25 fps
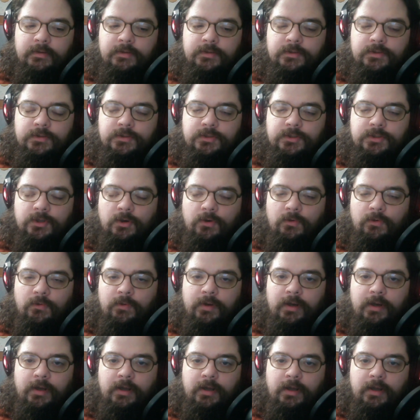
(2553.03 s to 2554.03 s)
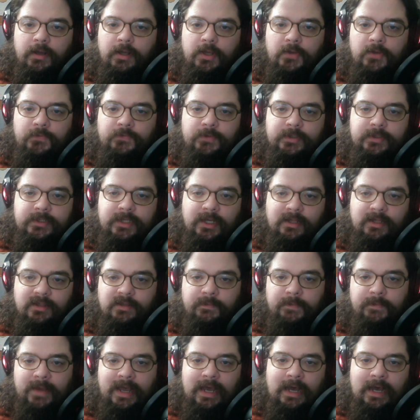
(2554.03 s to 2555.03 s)
So, uh, if we take
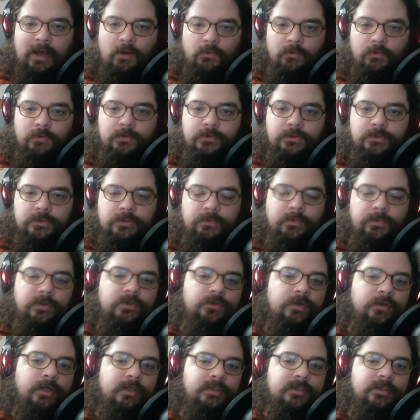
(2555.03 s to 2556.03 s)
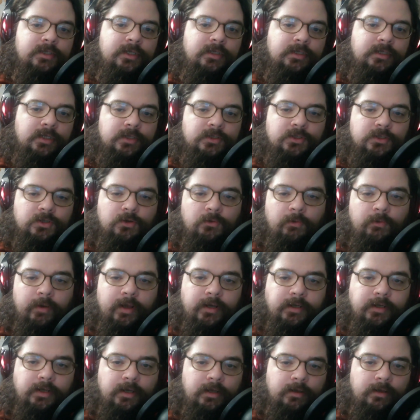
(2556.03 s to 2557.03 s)
the Powers and we translate that to
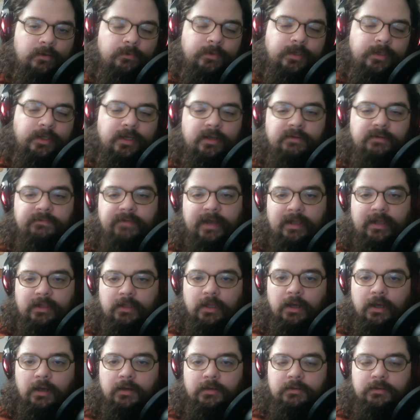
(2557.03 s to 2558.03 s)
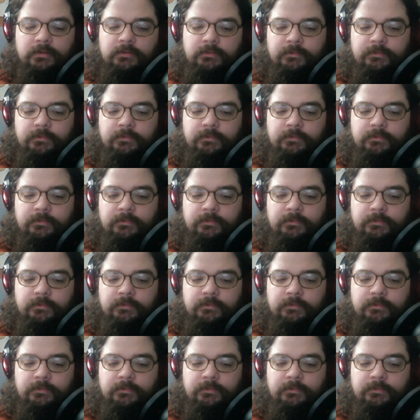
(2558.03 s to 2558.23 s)
Quenya, we get Valar.